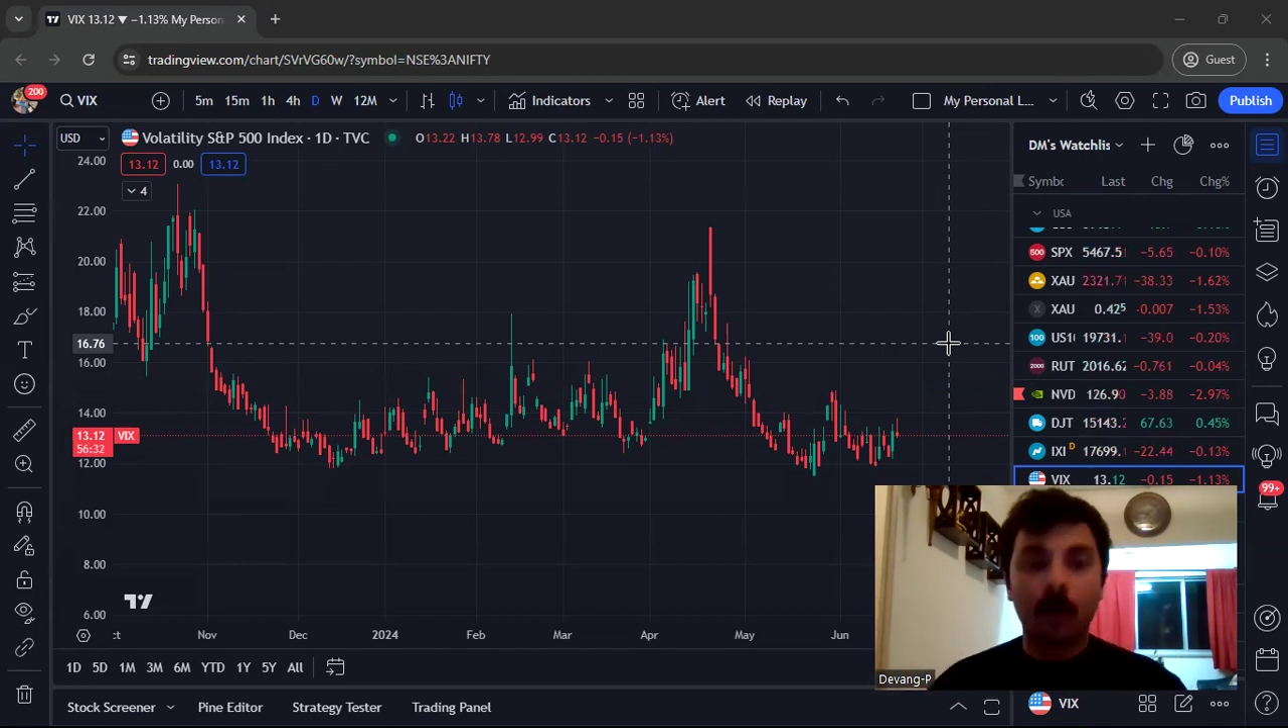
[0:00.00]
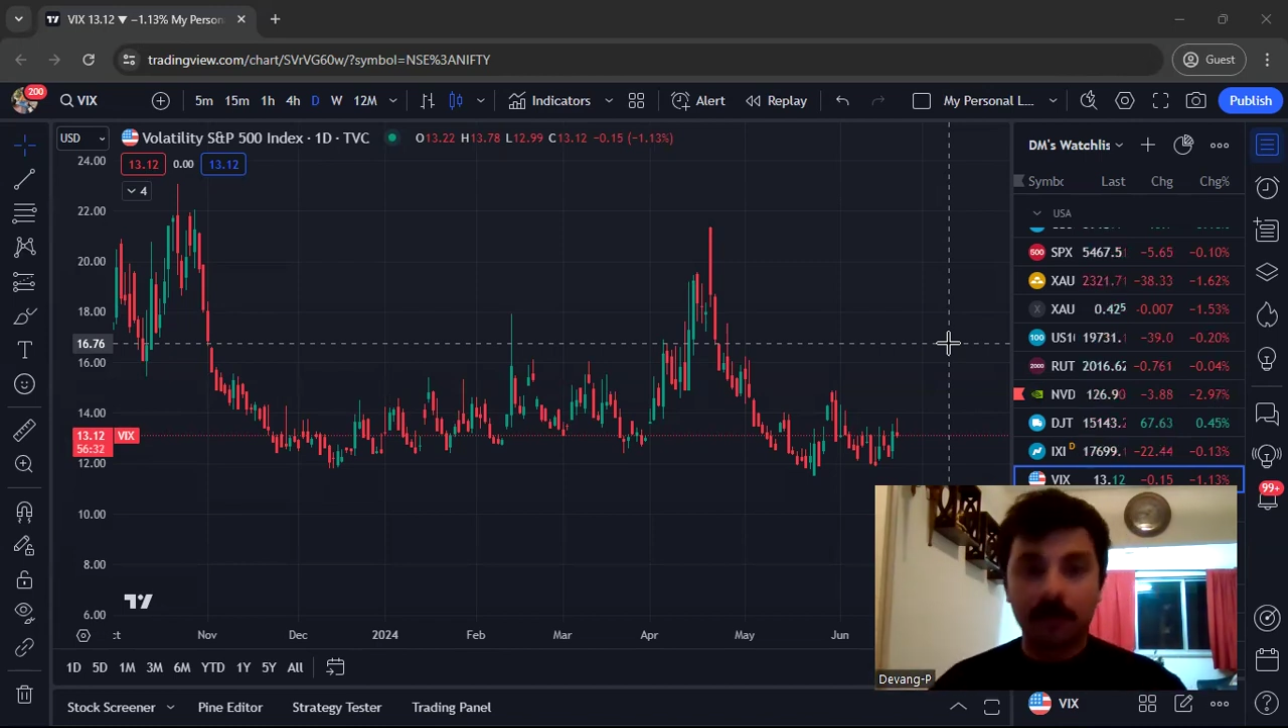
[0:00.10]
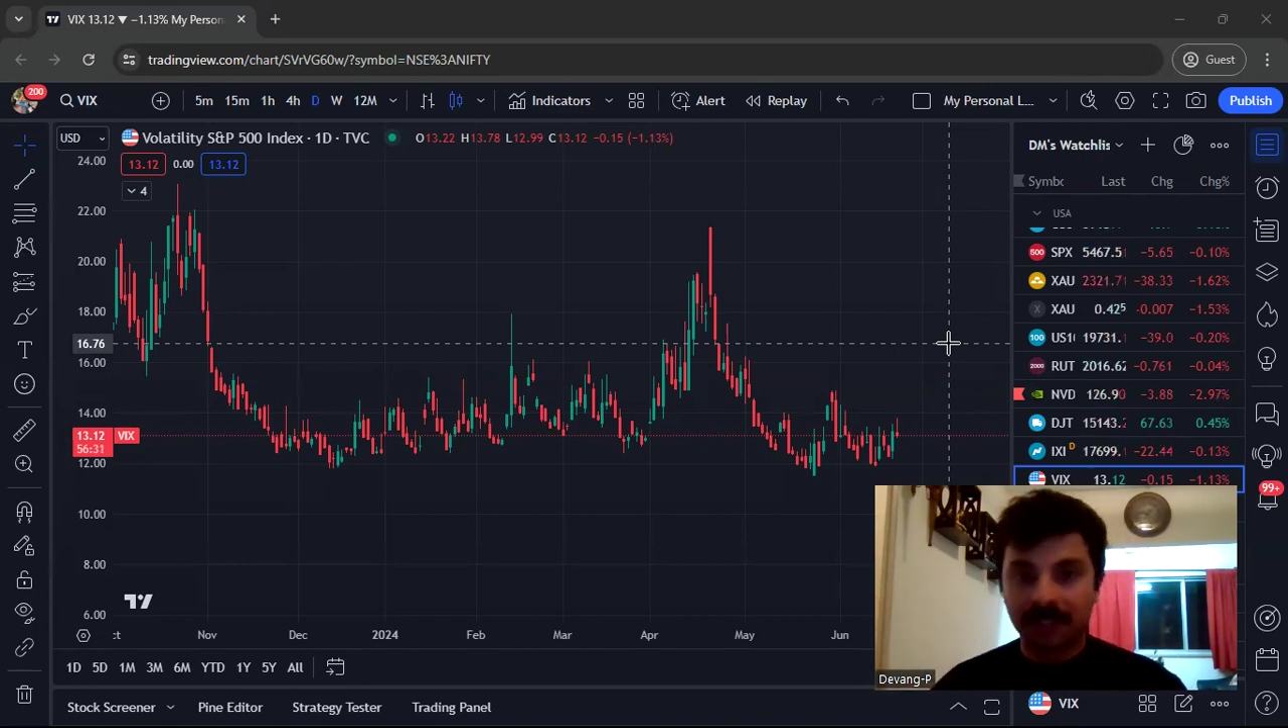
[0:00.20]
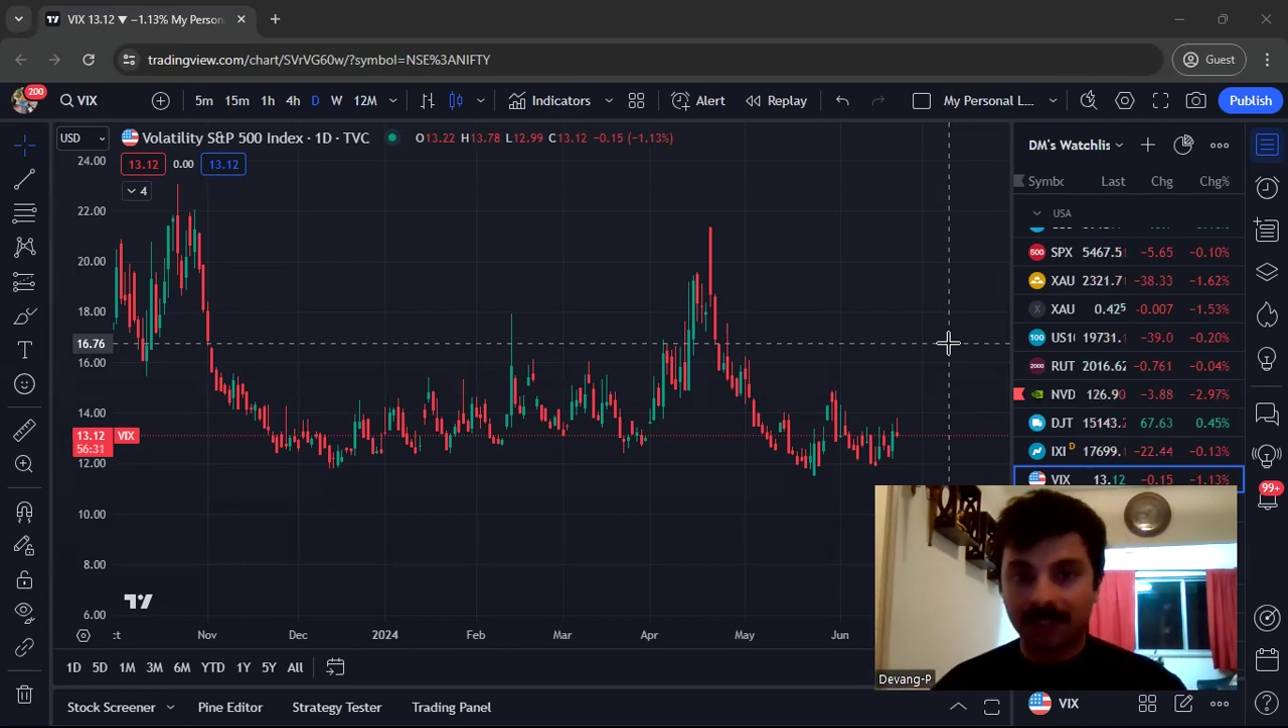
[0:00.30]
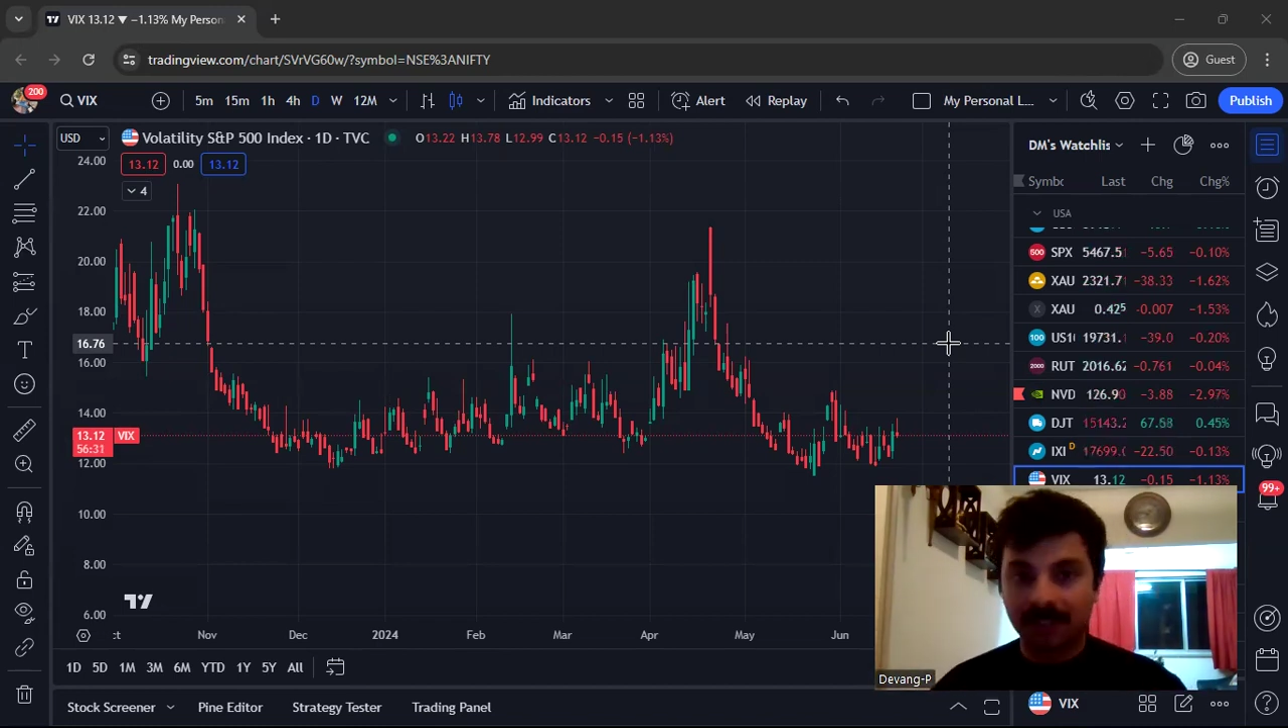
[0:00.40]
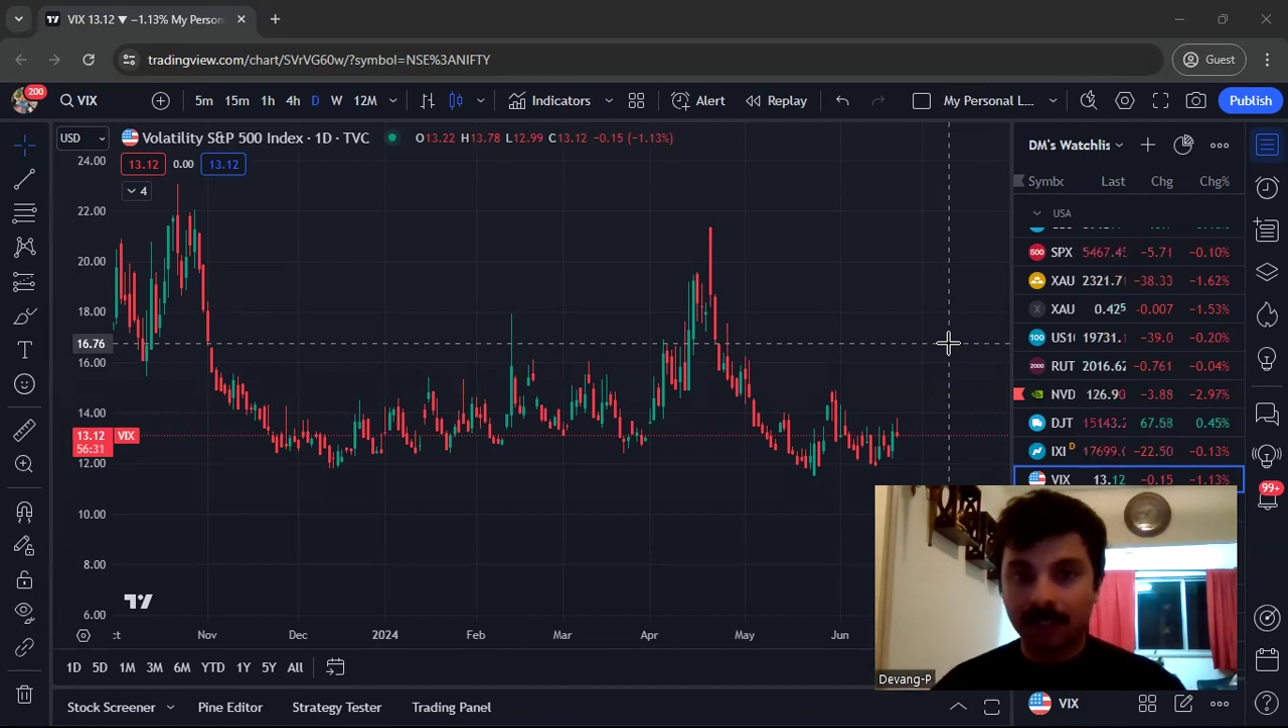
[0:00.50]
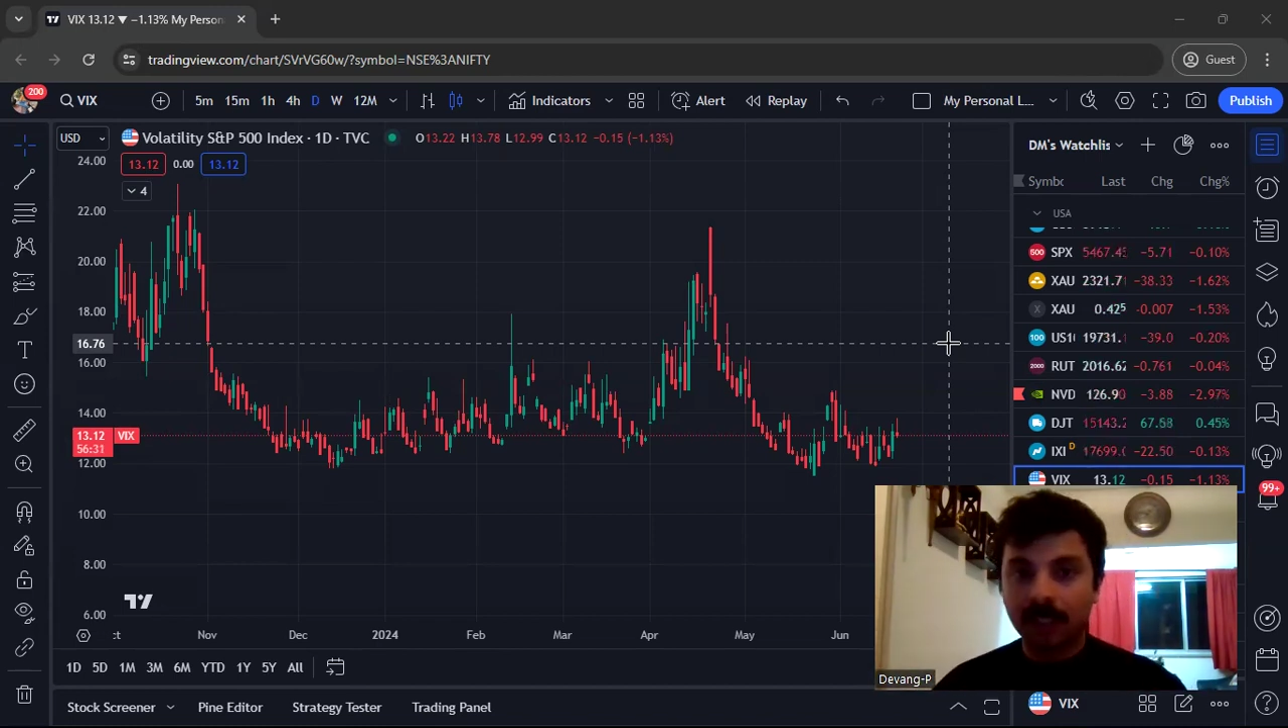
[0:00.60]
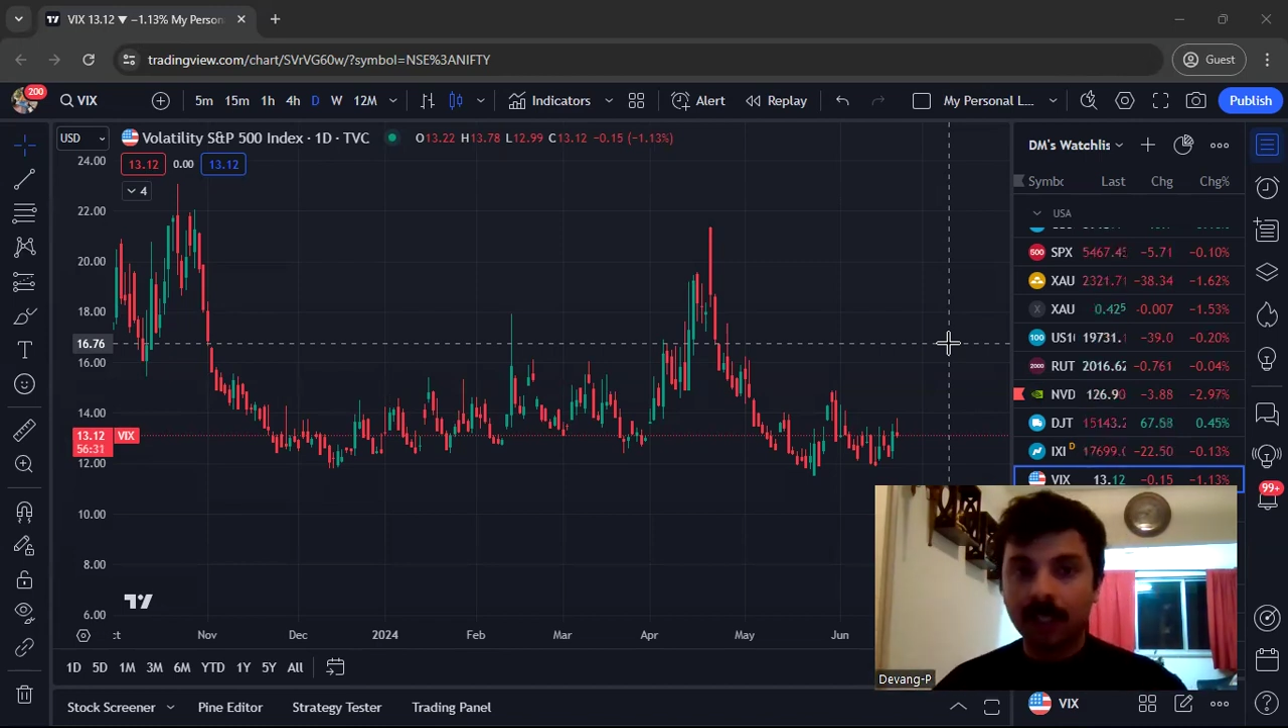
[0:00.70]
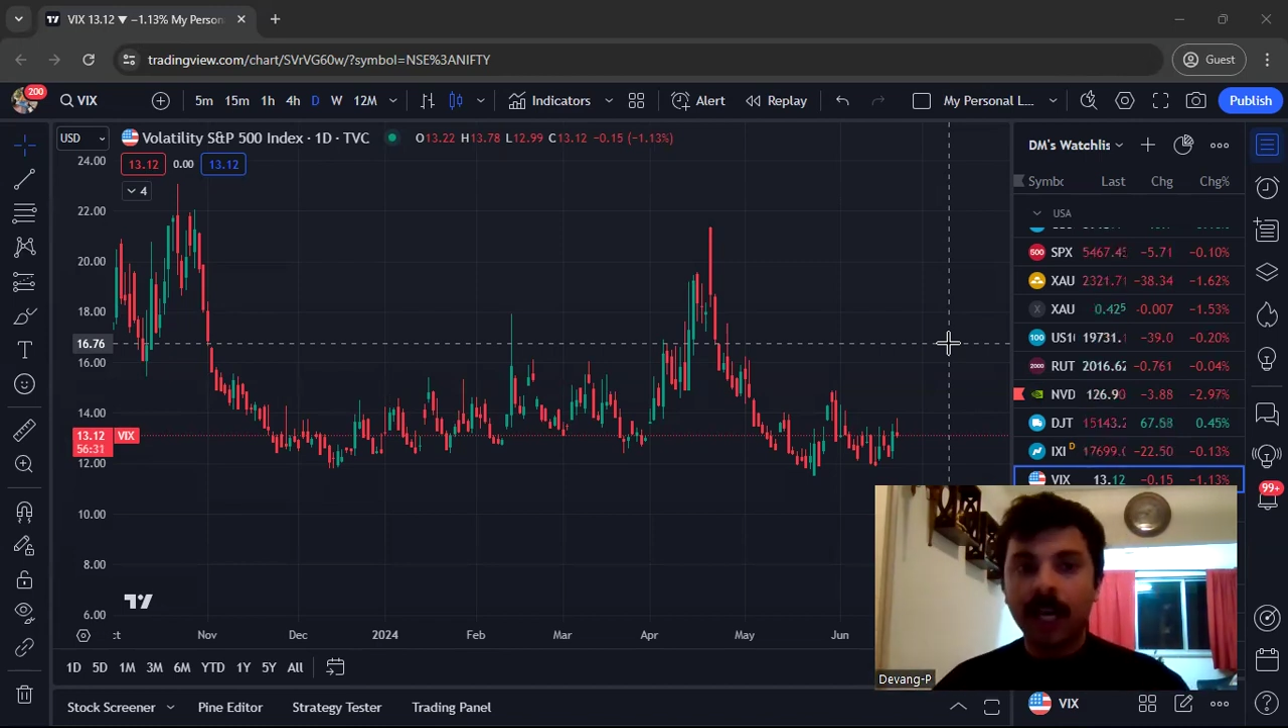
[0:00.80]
options.